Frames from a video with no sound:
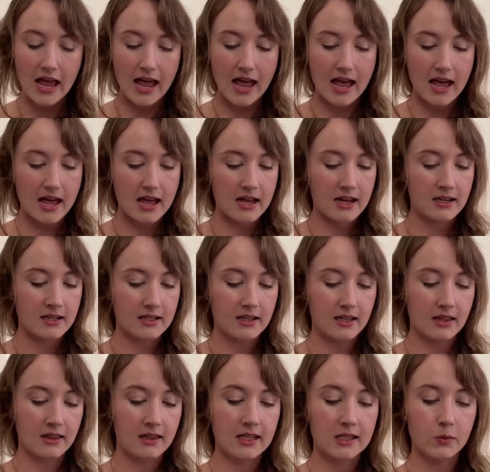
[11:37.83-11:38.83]
And
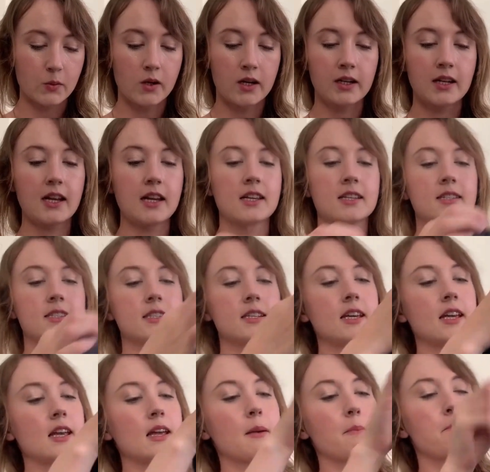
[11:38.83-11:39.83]
this one is
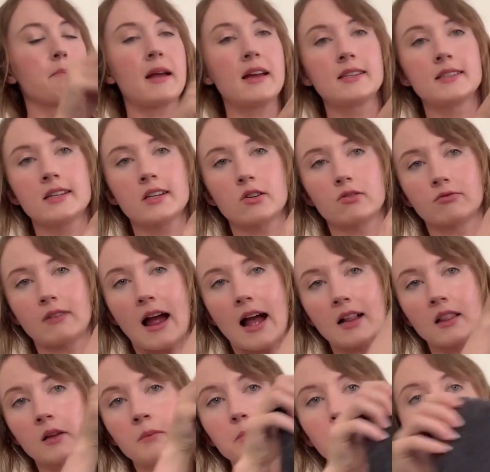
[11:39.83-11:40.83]
the basic
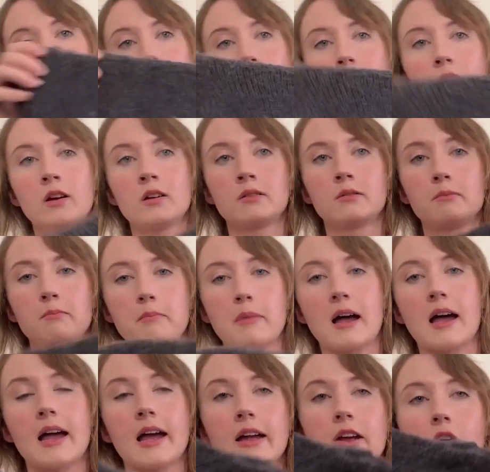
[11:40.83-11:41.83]
Raglan pullover
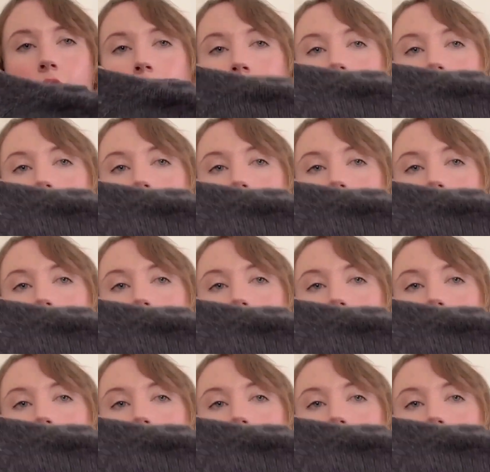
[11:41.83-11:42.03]
by